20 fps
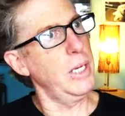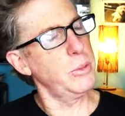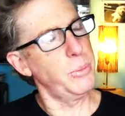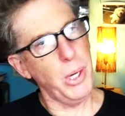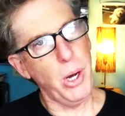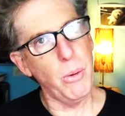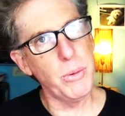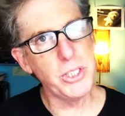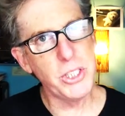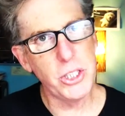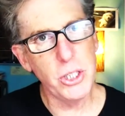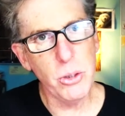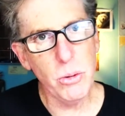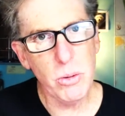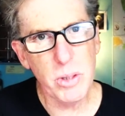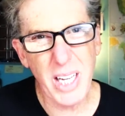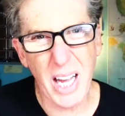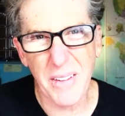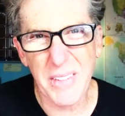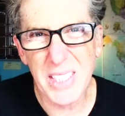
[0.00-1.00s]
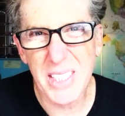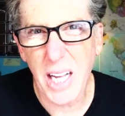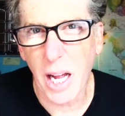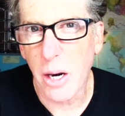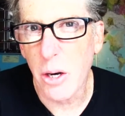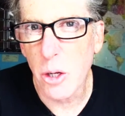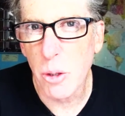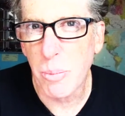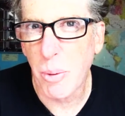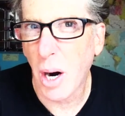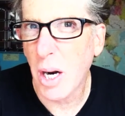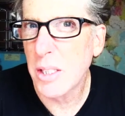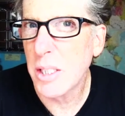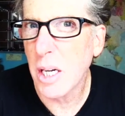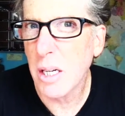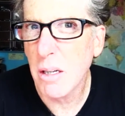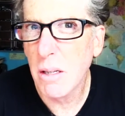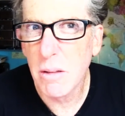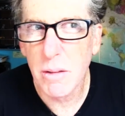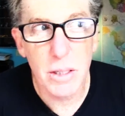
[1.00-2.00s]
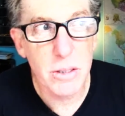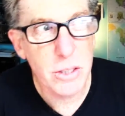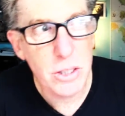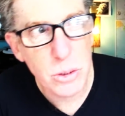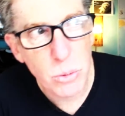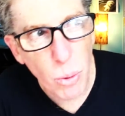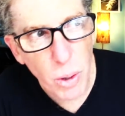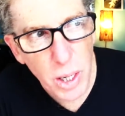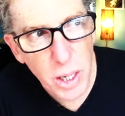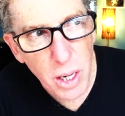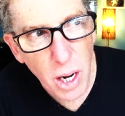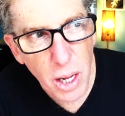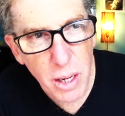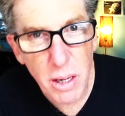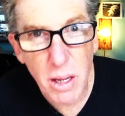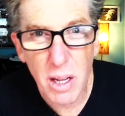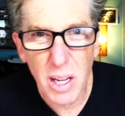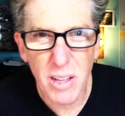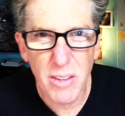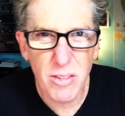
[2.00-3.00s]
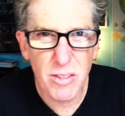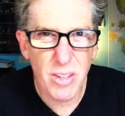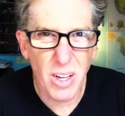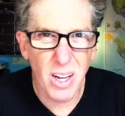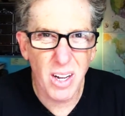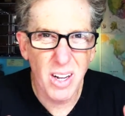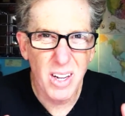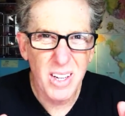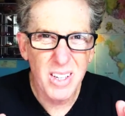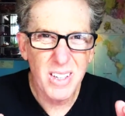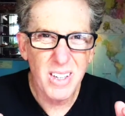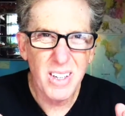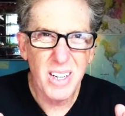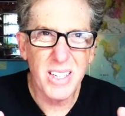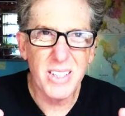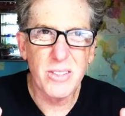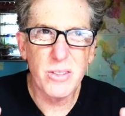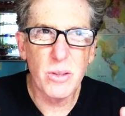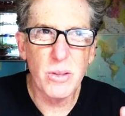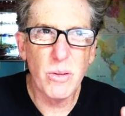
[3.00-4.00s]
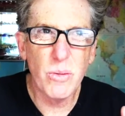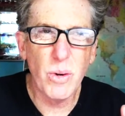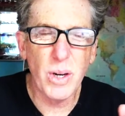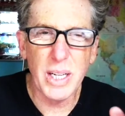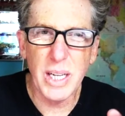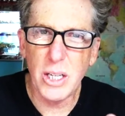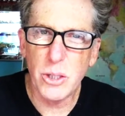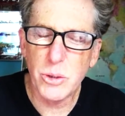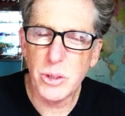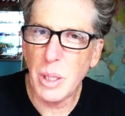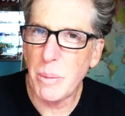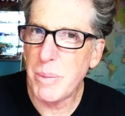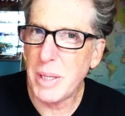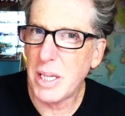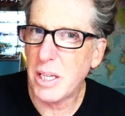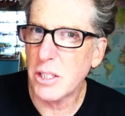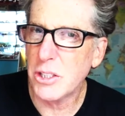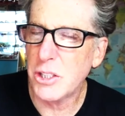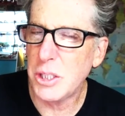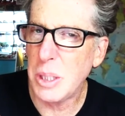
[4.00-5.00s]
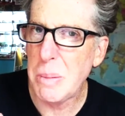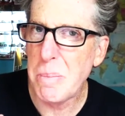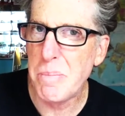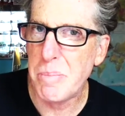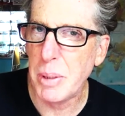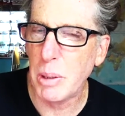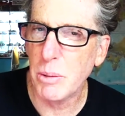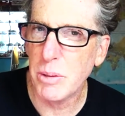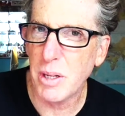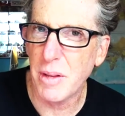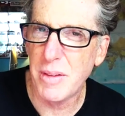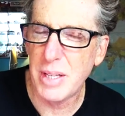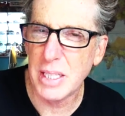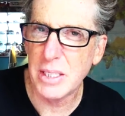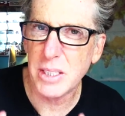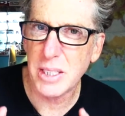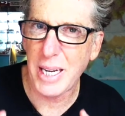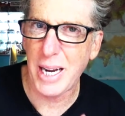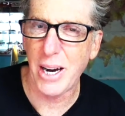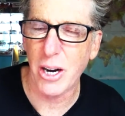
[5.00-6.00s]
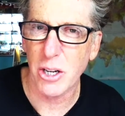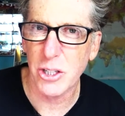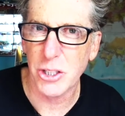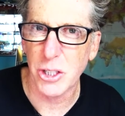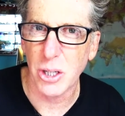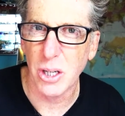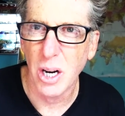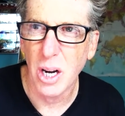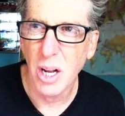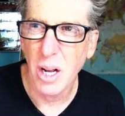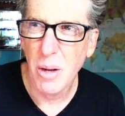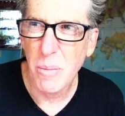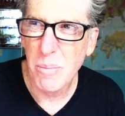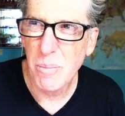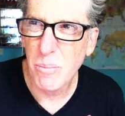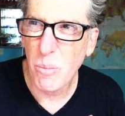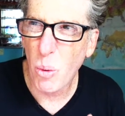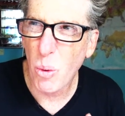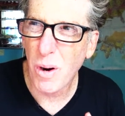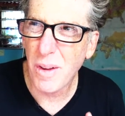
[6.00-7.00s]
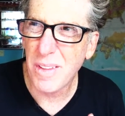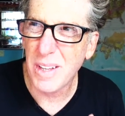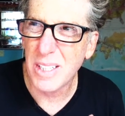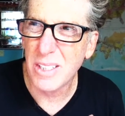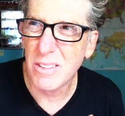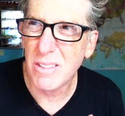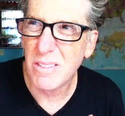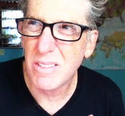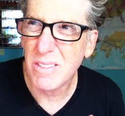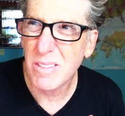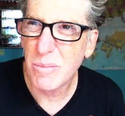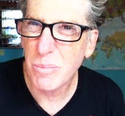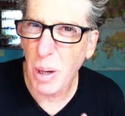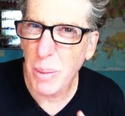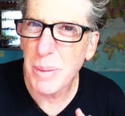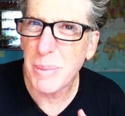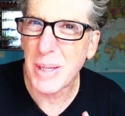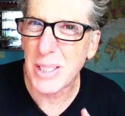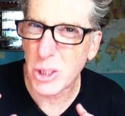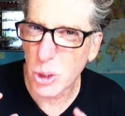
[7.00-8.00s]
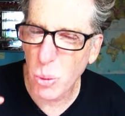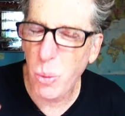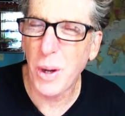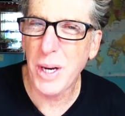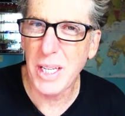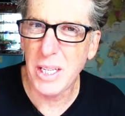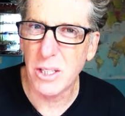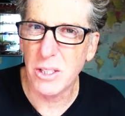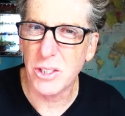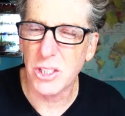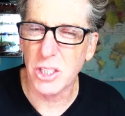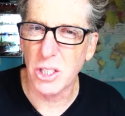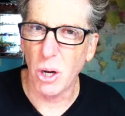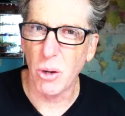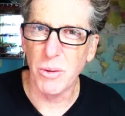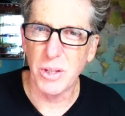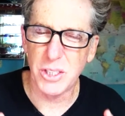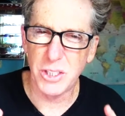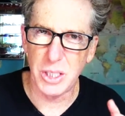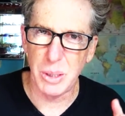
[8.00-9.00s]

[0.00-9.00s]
as we always do, Kathy's got a new project that she's working on. It's, uh, it's really interesting because she built this character more than, probably about twenty years ago that